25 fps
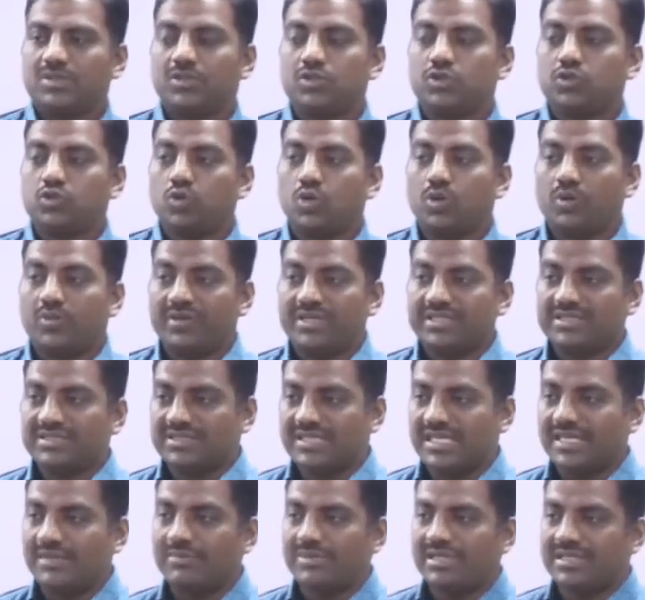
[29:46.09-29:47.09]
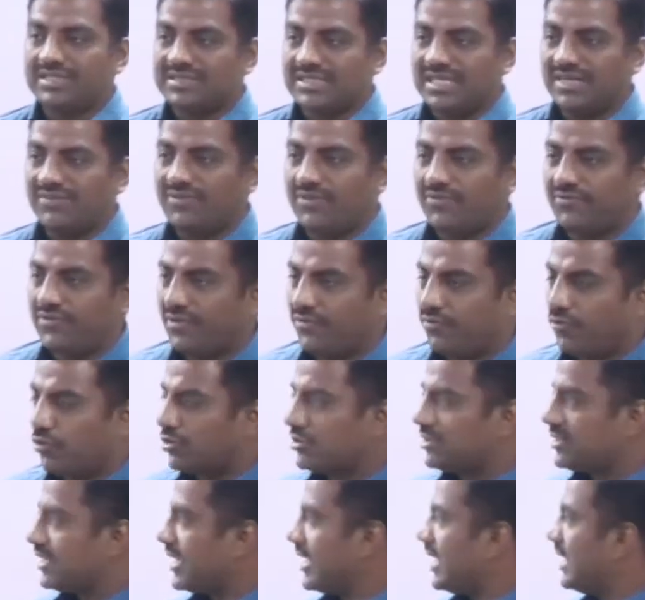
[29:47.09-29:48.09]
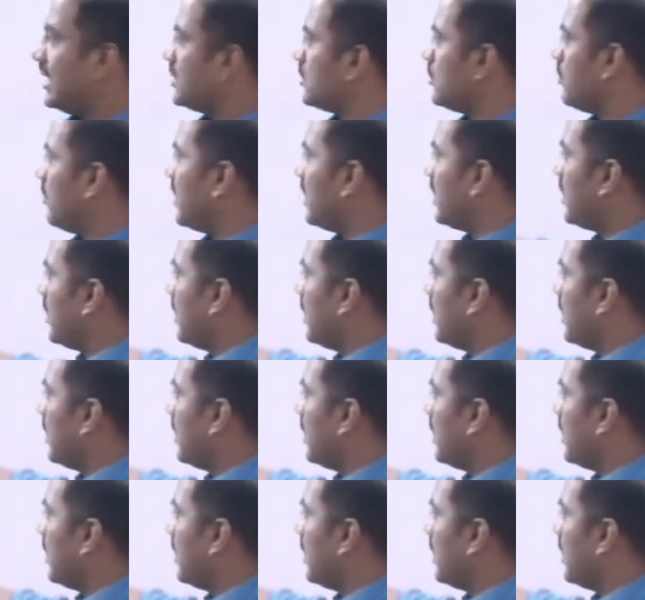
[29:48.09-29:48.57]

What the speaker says: 2 hours, 10 minutes and 54 seconds. But